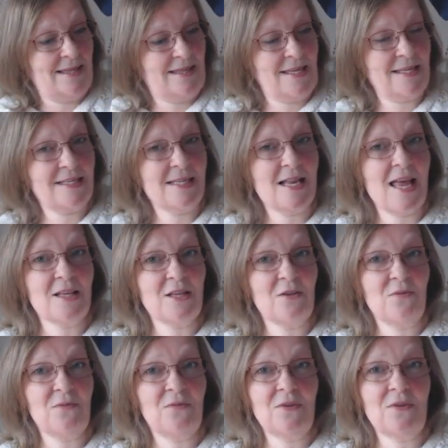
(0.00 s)
this
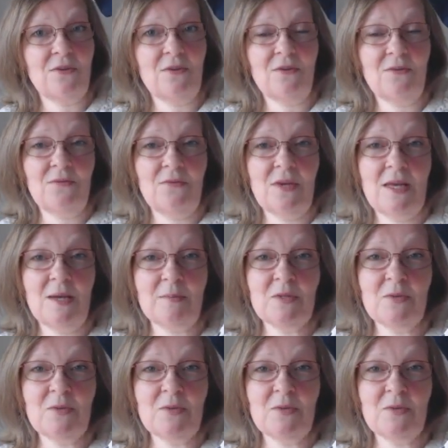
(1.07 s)
length for him.